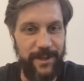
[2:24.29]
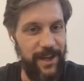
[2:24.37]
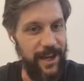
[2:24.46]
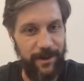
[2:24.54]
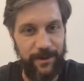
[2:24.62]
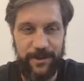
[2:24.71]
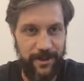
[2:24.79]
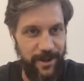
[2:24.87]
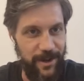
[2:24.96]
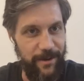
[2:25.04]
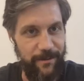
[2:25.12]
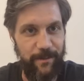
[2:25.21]
the couch,
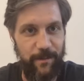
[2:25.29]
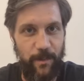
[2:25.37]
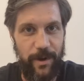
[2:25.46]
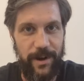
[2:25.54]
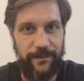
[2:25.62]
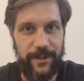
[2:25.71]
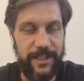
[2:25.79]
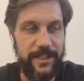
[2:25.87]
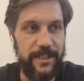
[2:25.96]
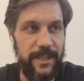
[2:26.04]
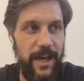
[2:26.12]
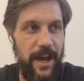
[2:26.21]
whatever it is.